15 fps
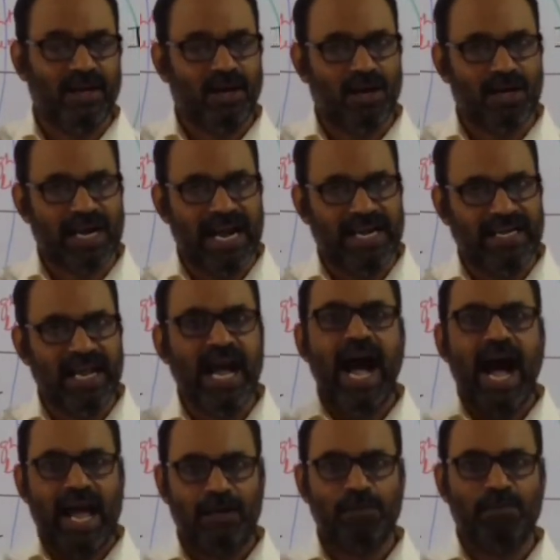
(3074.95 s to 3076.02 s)
All right.
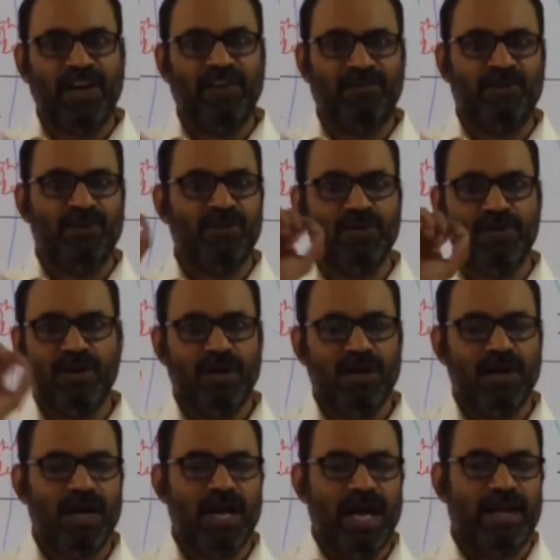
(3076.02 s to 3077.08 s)
I'll brief you
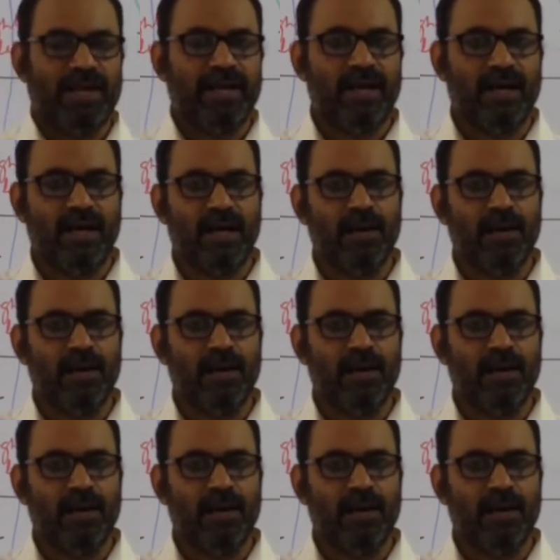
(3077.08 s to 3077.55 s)
and